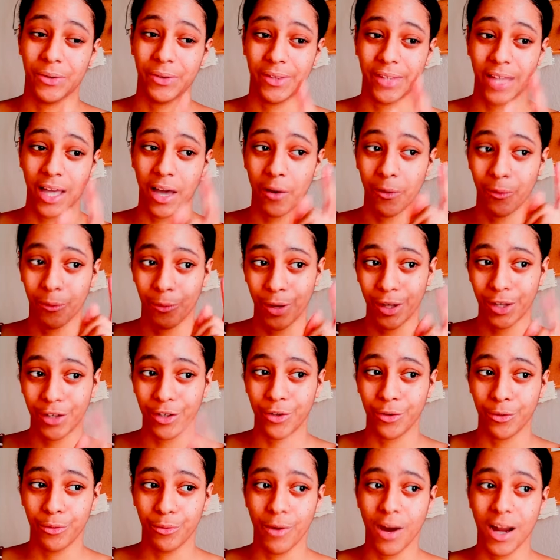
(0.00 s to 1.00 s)
that when
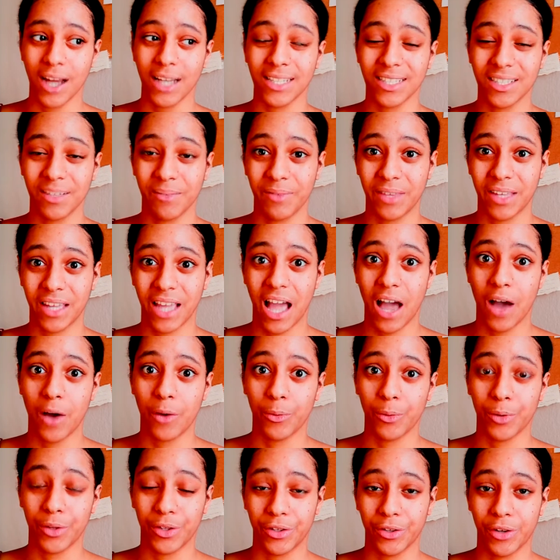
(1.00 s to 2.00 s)
you write something
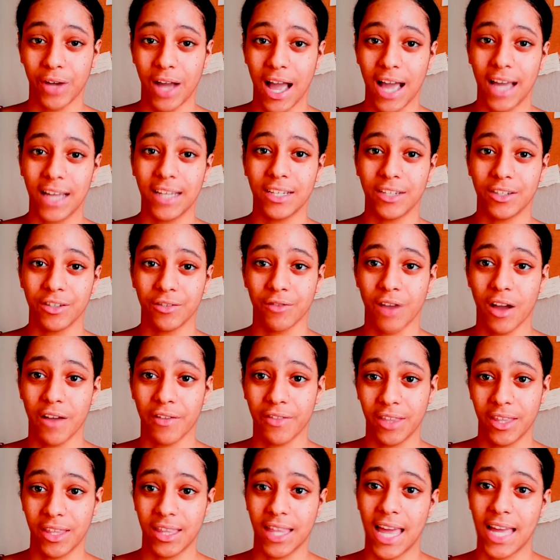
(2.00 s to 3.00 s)
out with your hand
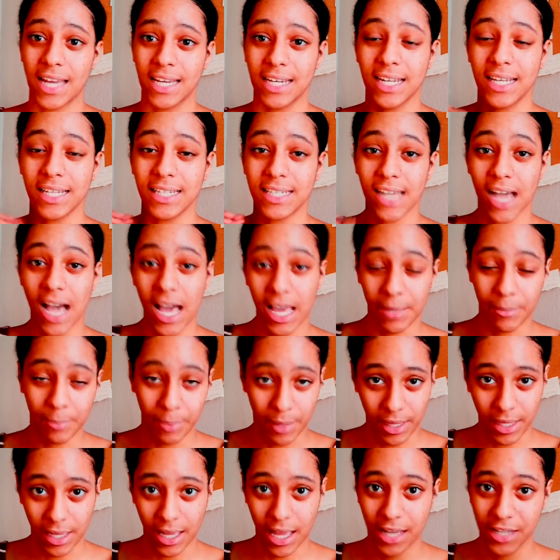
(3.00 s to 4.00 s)
rather than
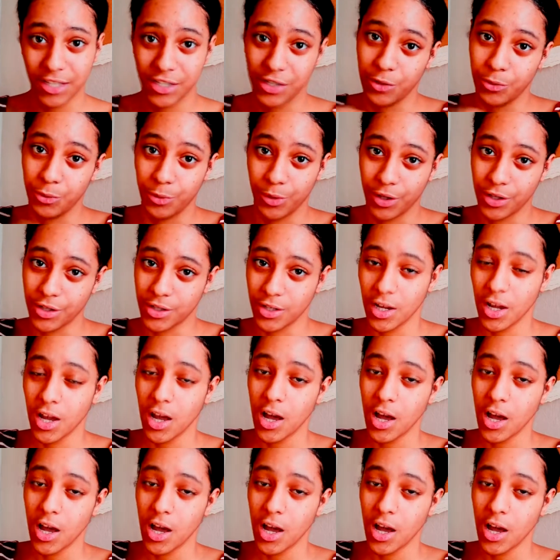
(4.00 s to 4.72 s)
typing as you would